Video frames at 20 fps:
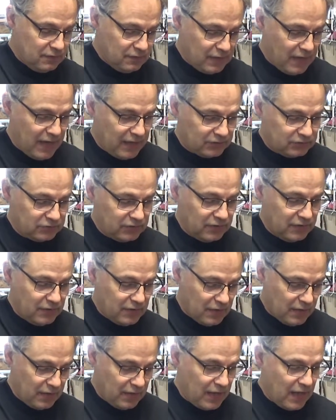
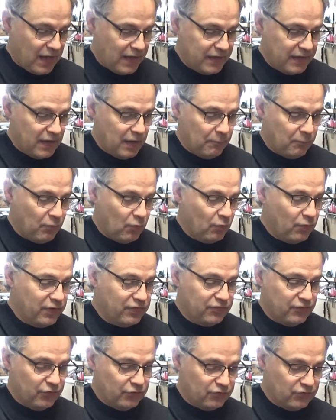actually line up
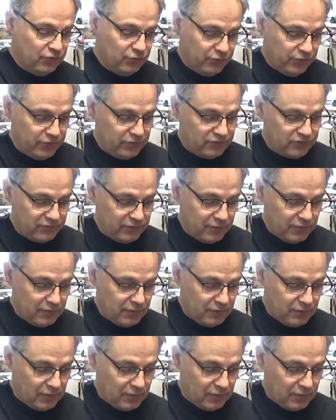with your tuners.